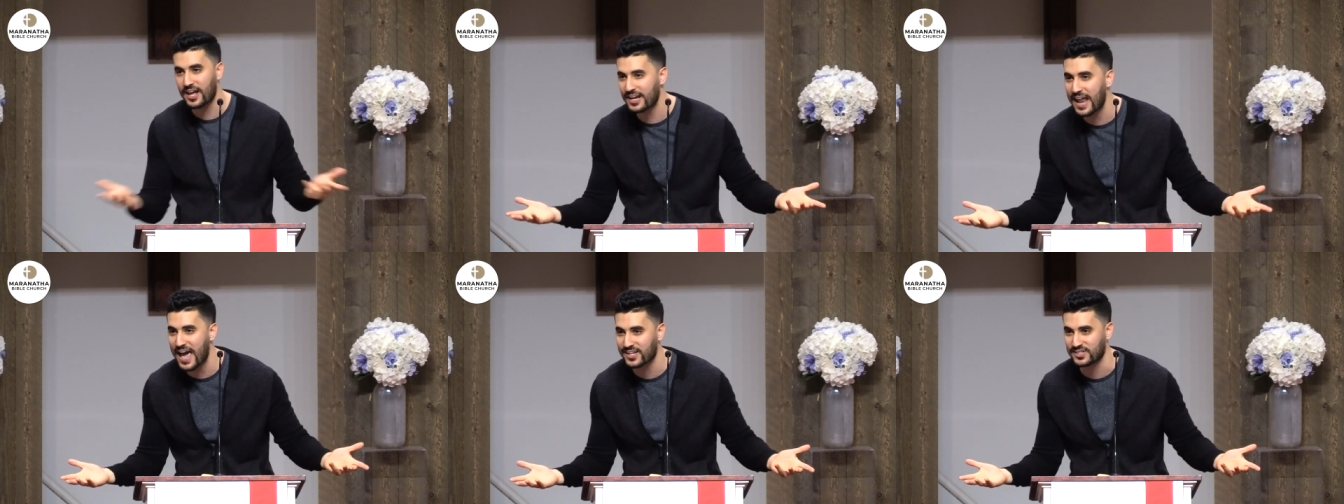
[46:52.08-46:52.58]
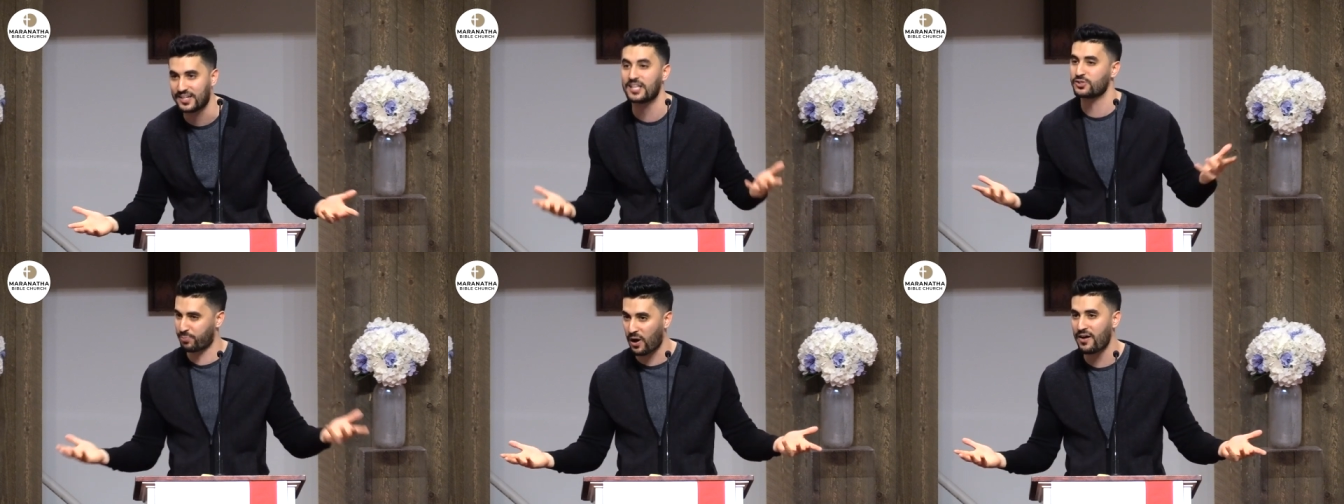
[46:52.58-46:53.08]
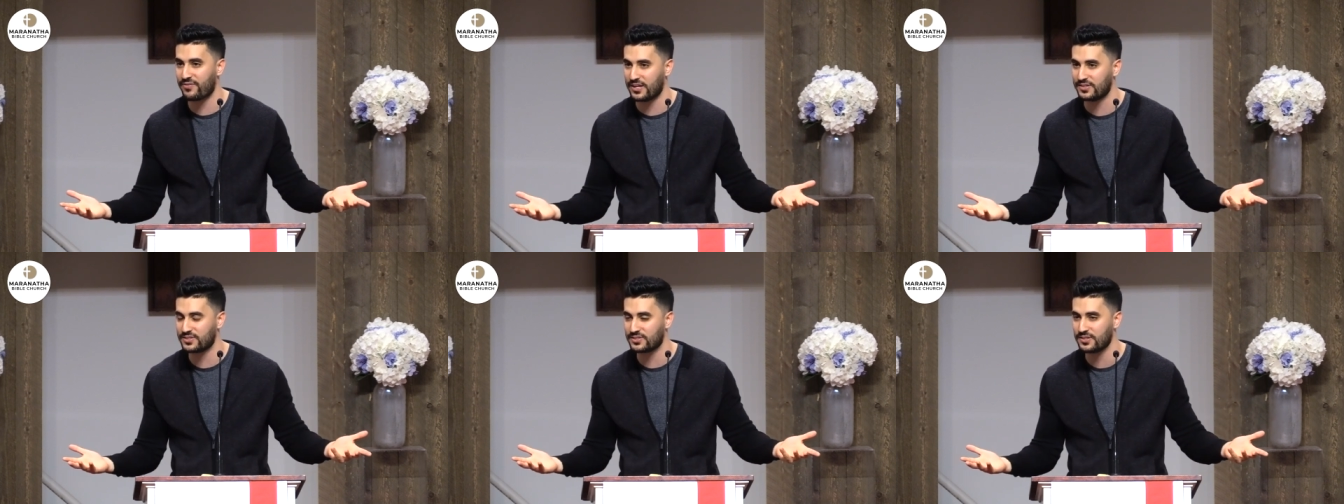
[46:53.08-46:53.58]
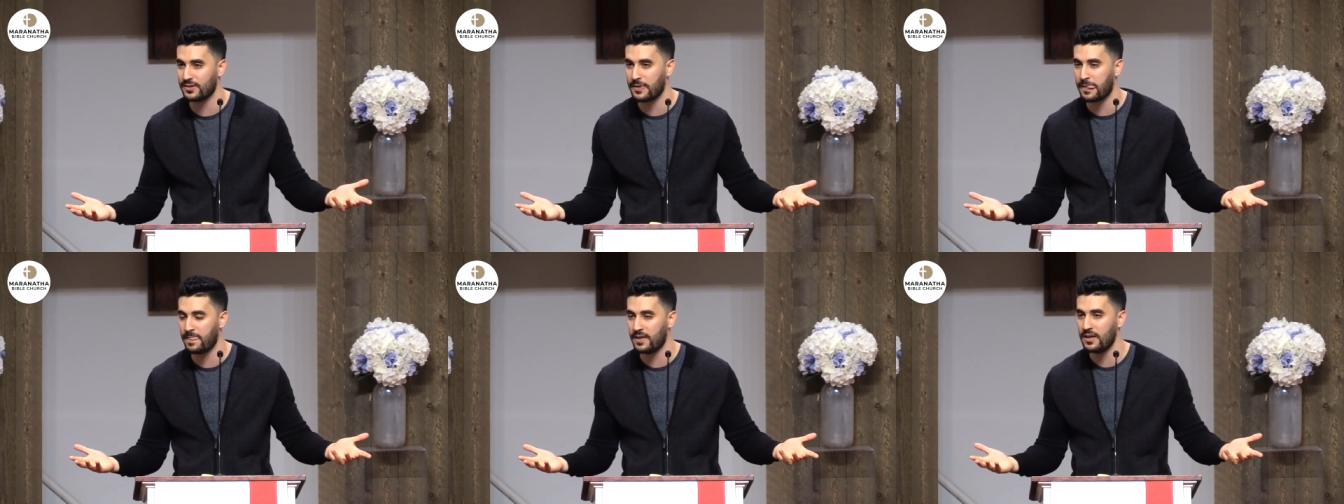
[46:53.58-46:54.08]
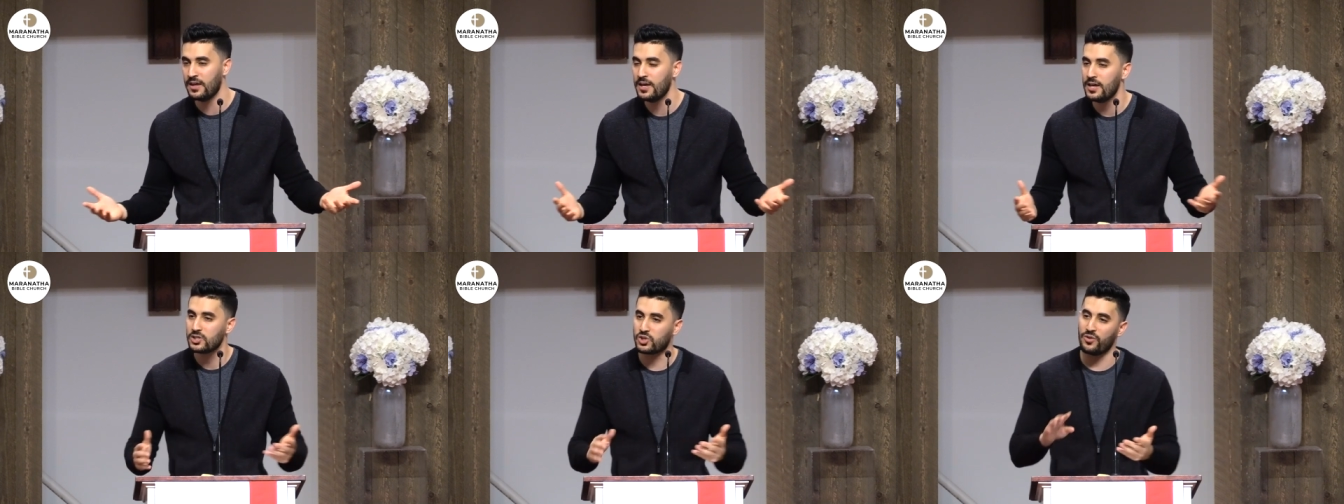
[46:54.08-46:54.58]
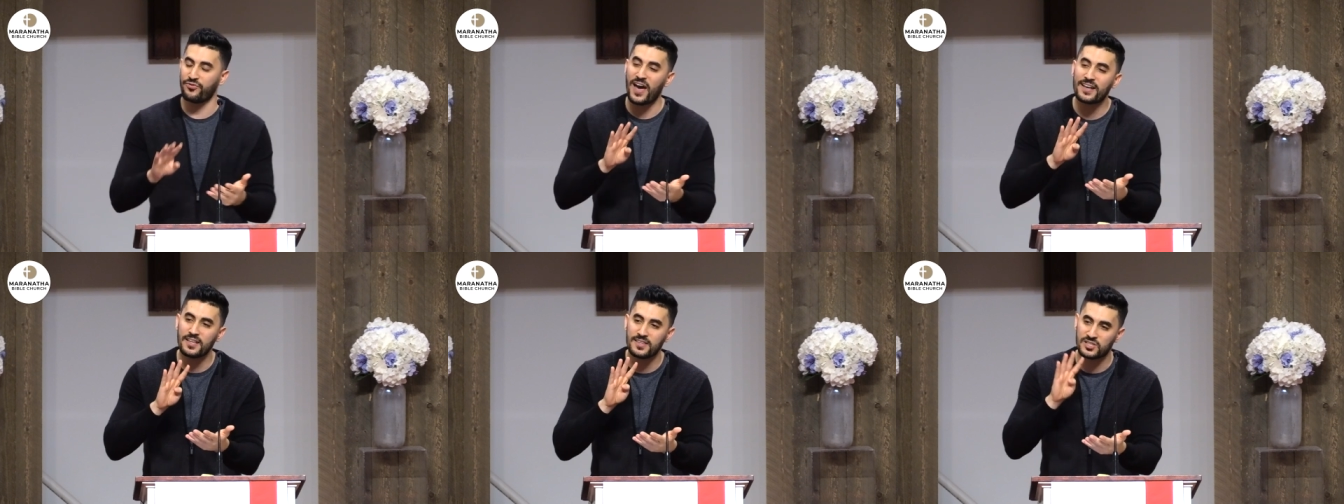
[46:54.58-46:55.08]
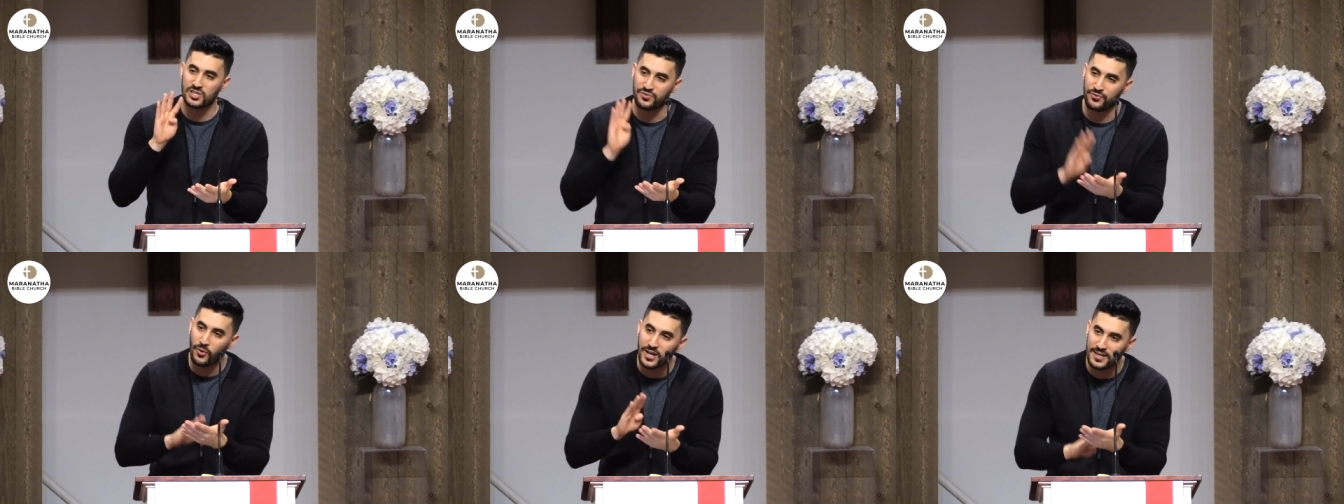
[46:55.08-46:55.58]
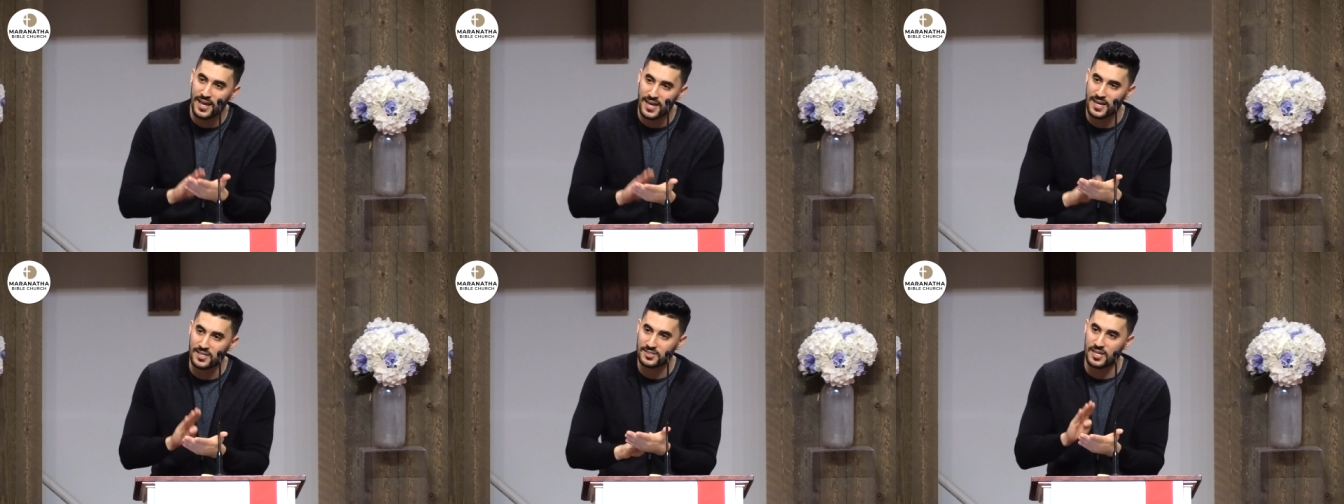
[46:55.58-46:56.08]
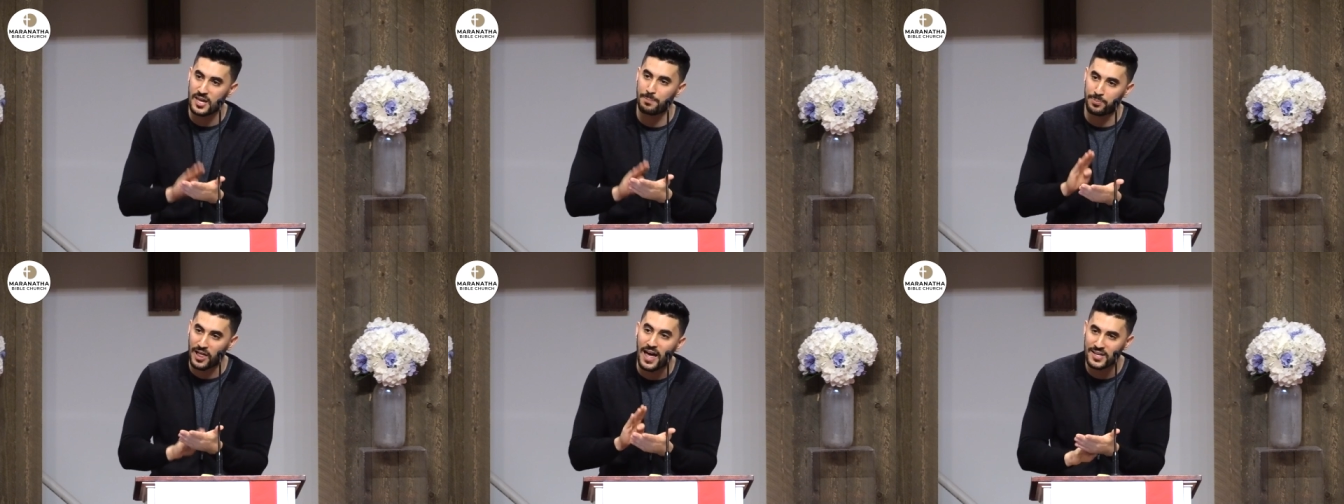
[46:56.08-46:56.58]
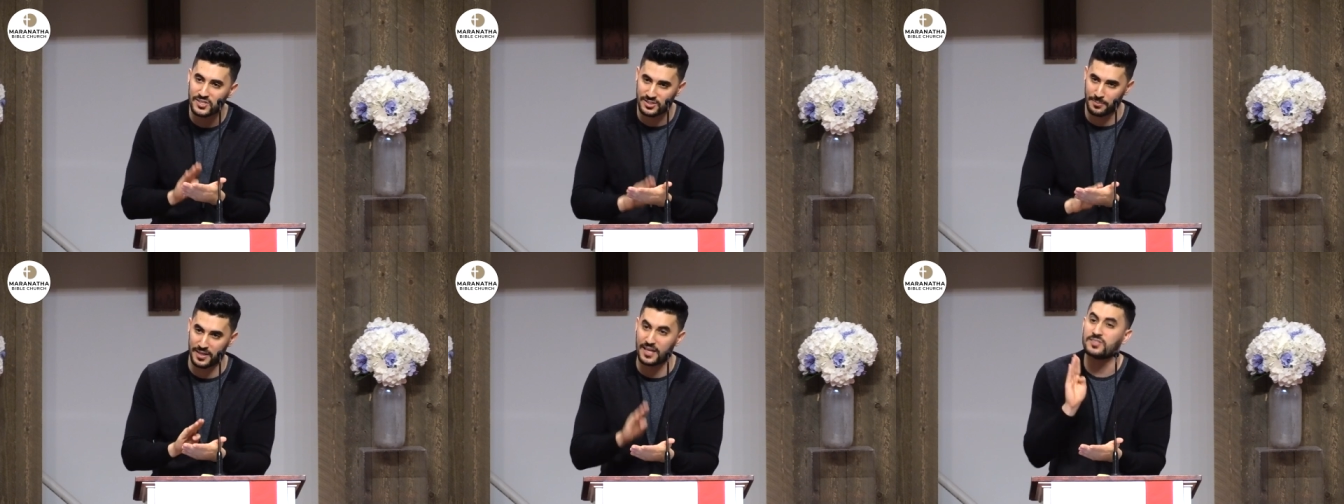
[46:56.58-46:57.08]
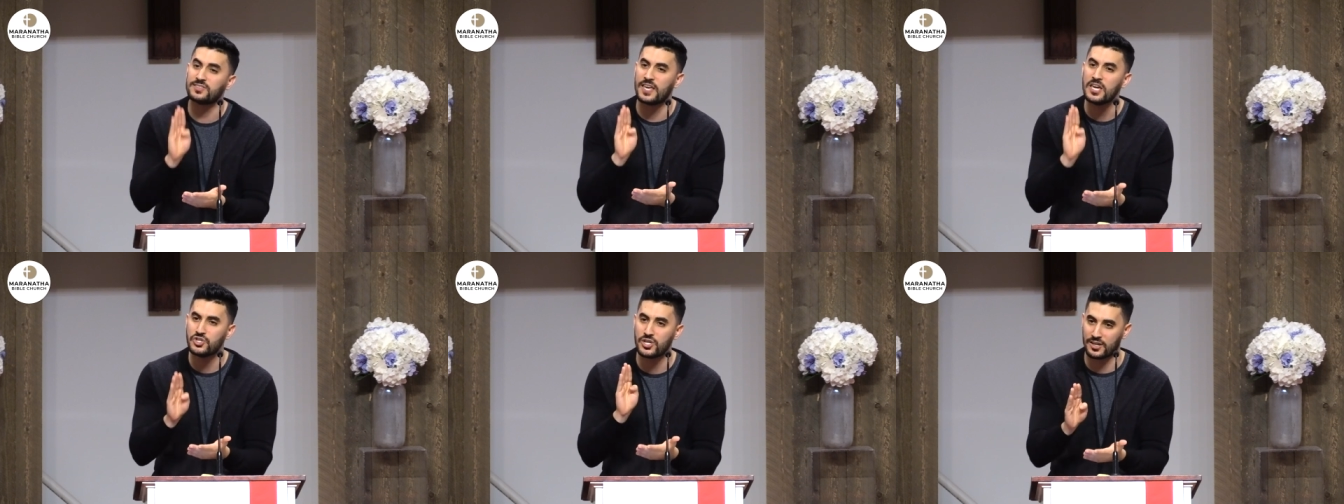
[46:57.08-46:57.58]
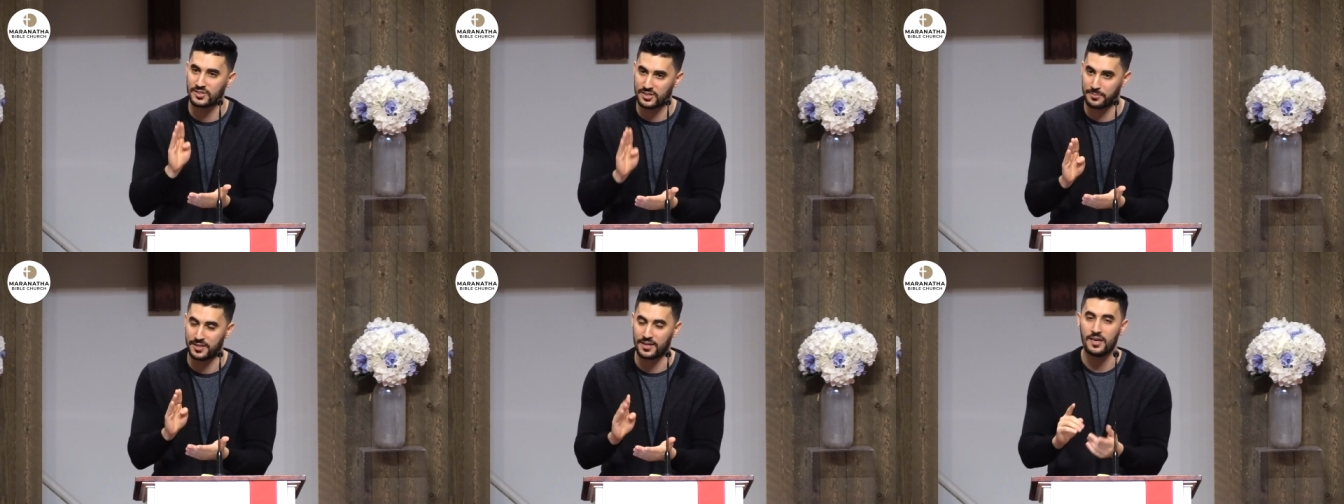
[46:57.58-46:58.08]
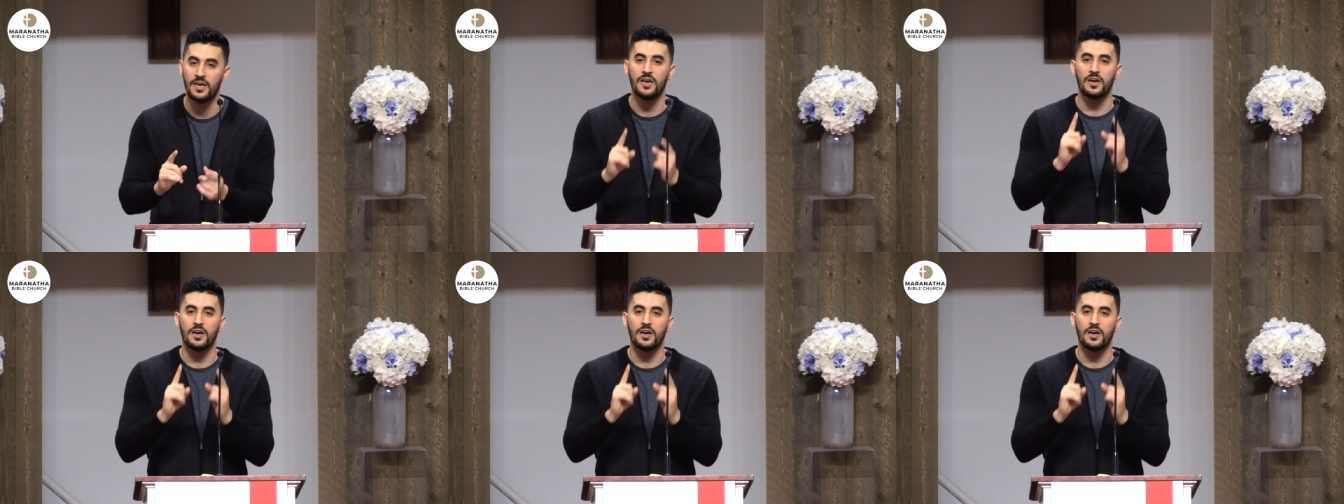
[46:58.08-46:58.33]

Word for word: not an accident, that's providence. So the fact that this is 40 days implies something, it's teaching us something.